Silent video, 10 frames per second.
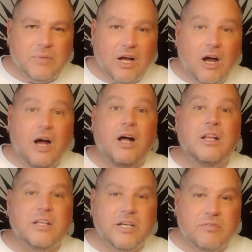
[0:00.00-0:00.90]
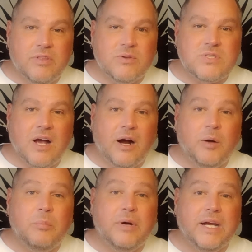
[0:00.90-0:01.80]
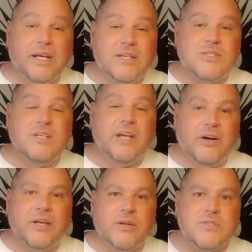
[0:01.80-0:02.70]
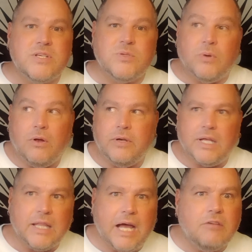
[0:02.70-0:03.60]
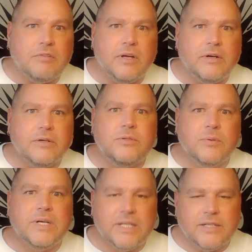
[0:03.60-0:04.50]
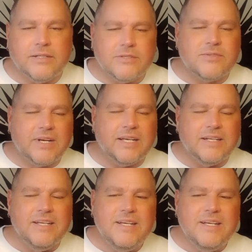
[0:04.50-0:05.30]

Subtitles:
all of those heartbreak scenarios because we're only alive for 120 years, right?